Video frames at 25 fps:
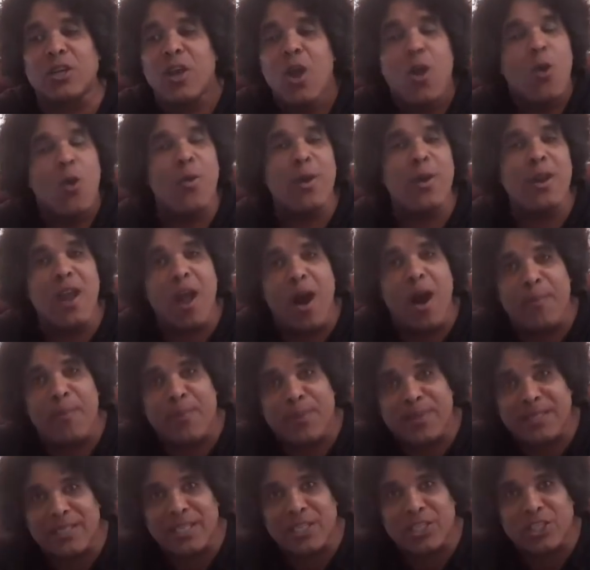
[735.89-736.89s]
with the
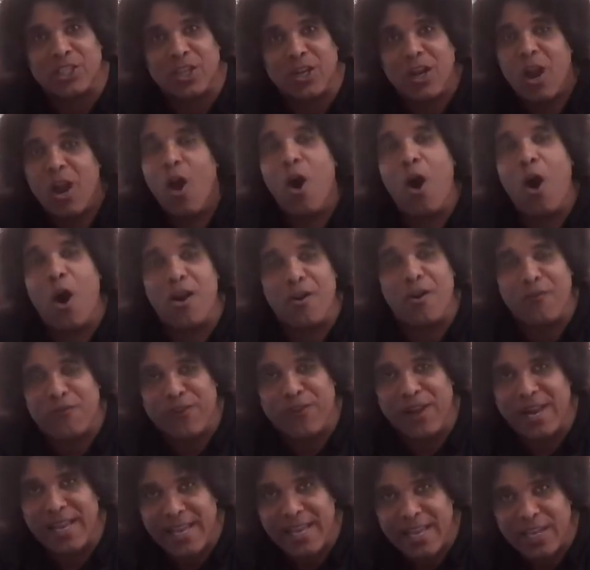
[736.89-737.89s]
opposition or
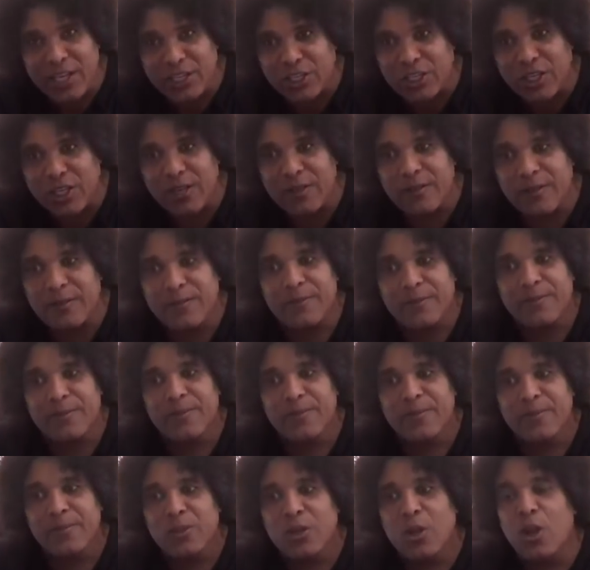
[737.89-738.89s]
affiliation.
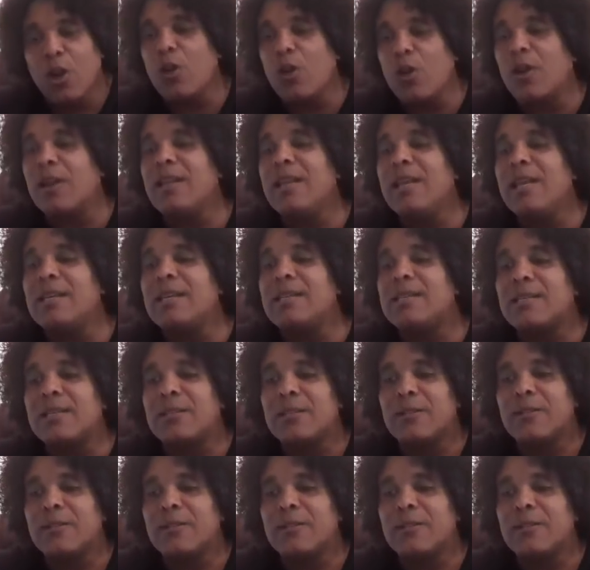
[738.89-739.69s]
Look at this.